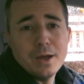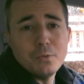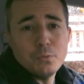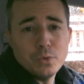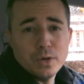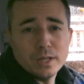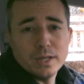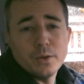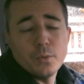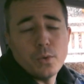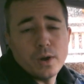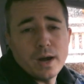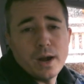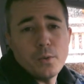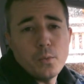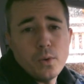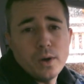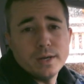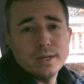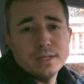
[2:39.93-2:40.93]
Really what I
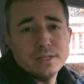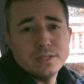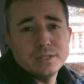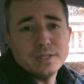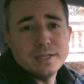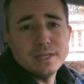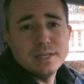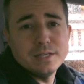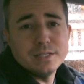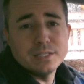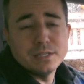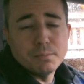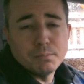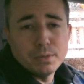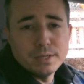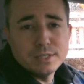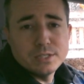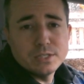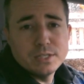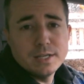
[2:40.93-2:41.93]
want is the
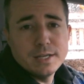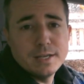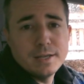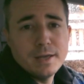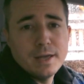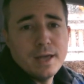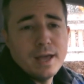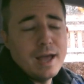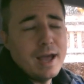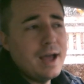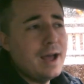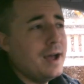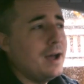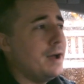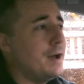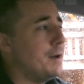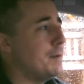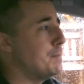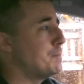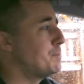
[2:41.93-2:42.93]
simplicity,
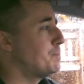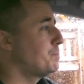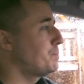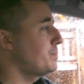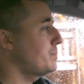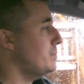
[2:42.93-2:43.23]
um,